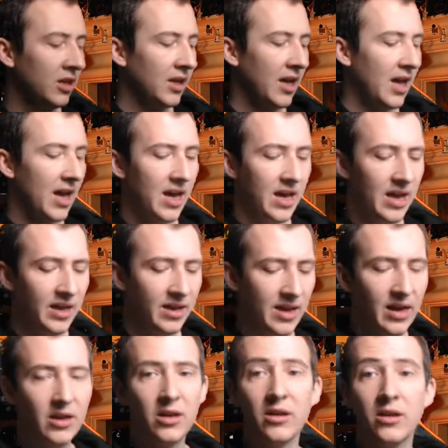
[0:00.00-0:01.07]
and
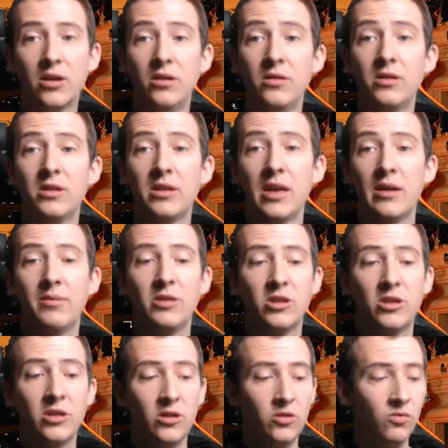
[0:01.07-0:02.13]
that concludes
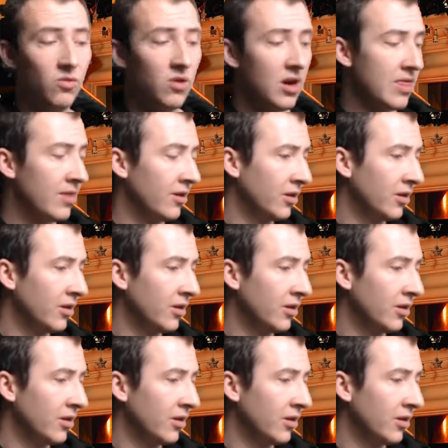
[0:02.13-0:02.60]
episode 1.